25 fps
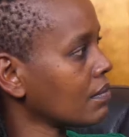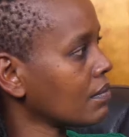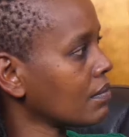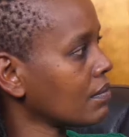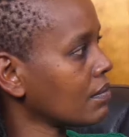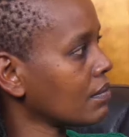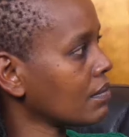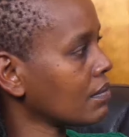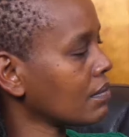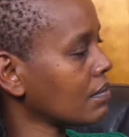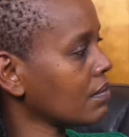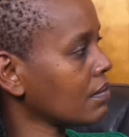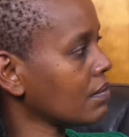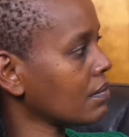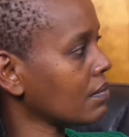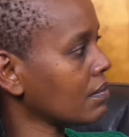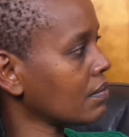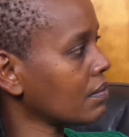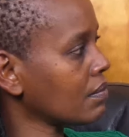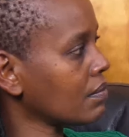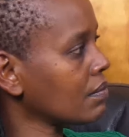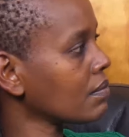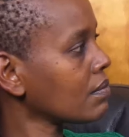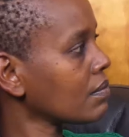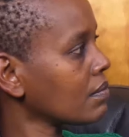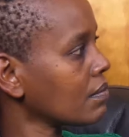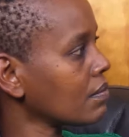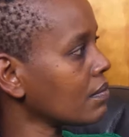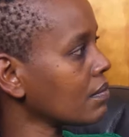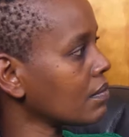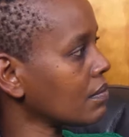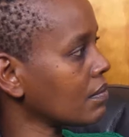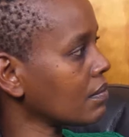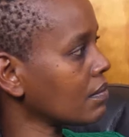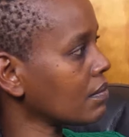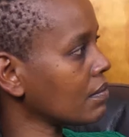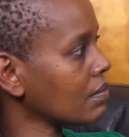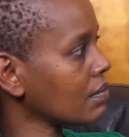
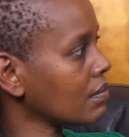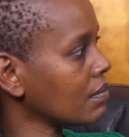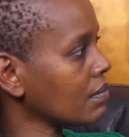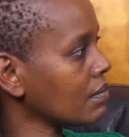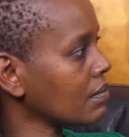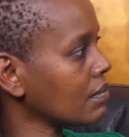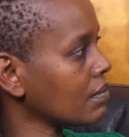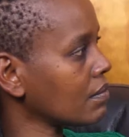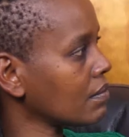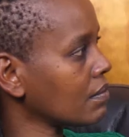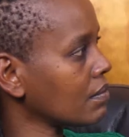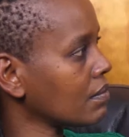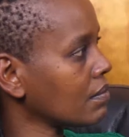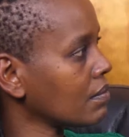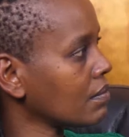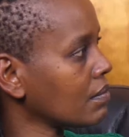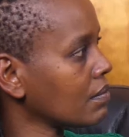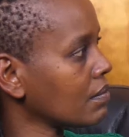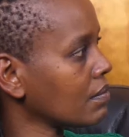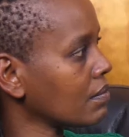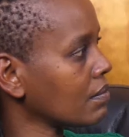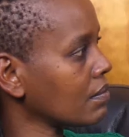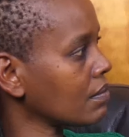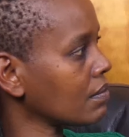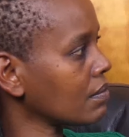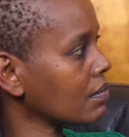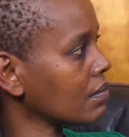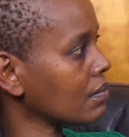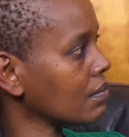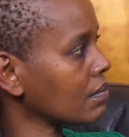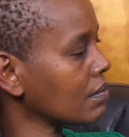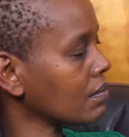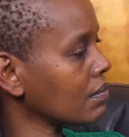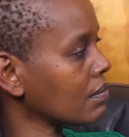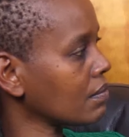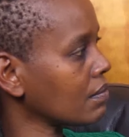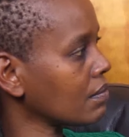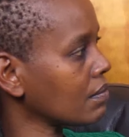
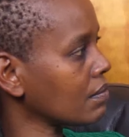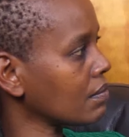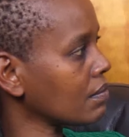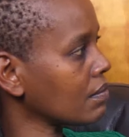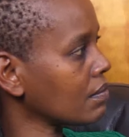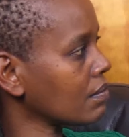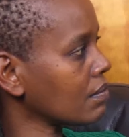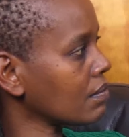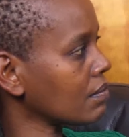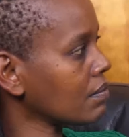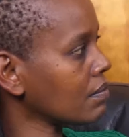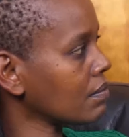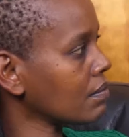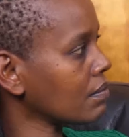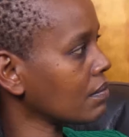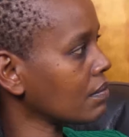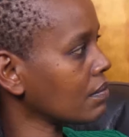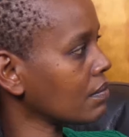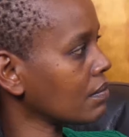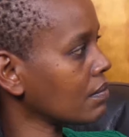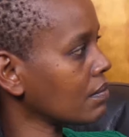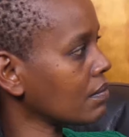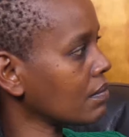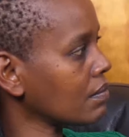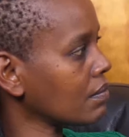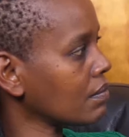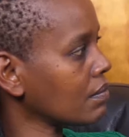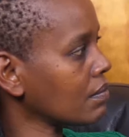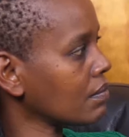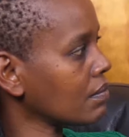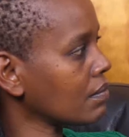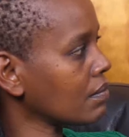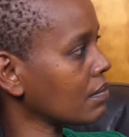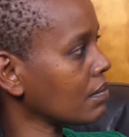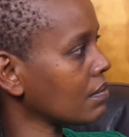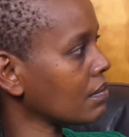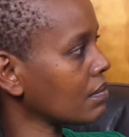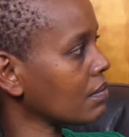
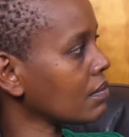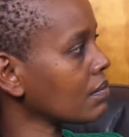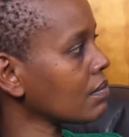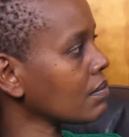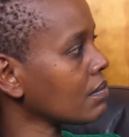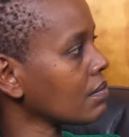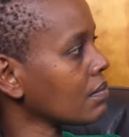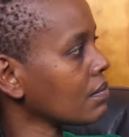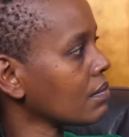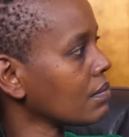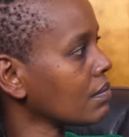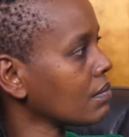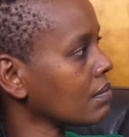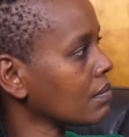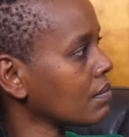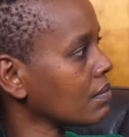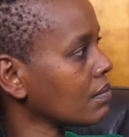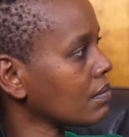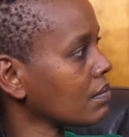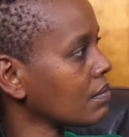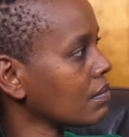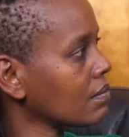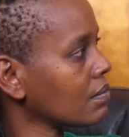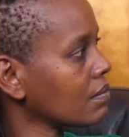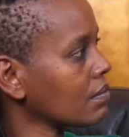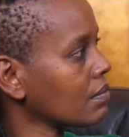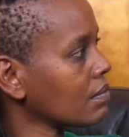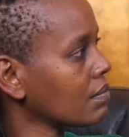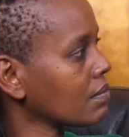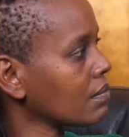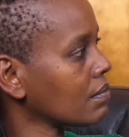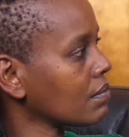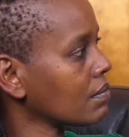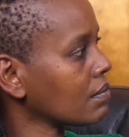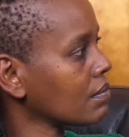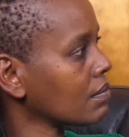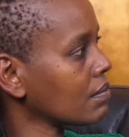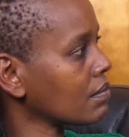
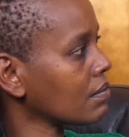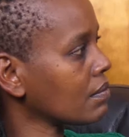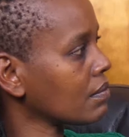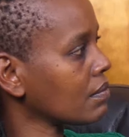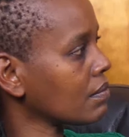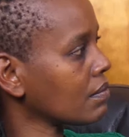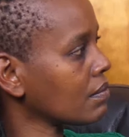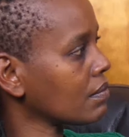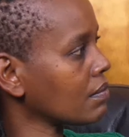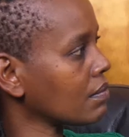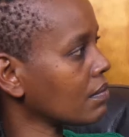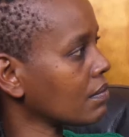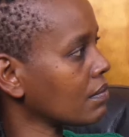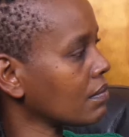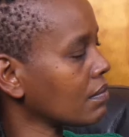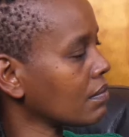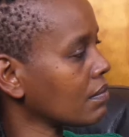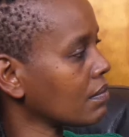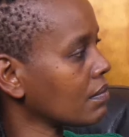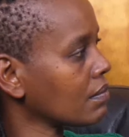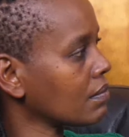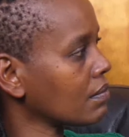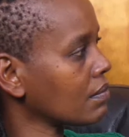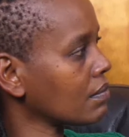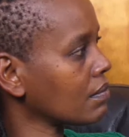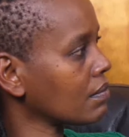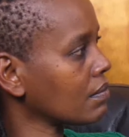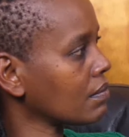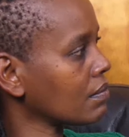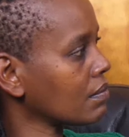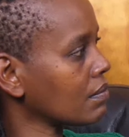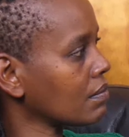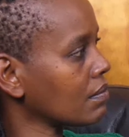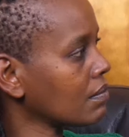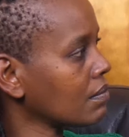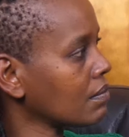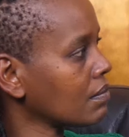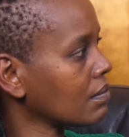
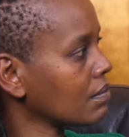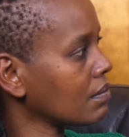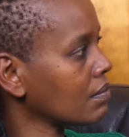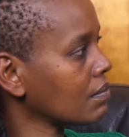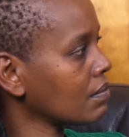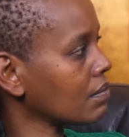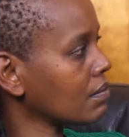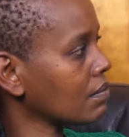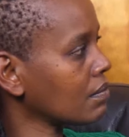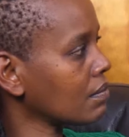This person isn't speaking.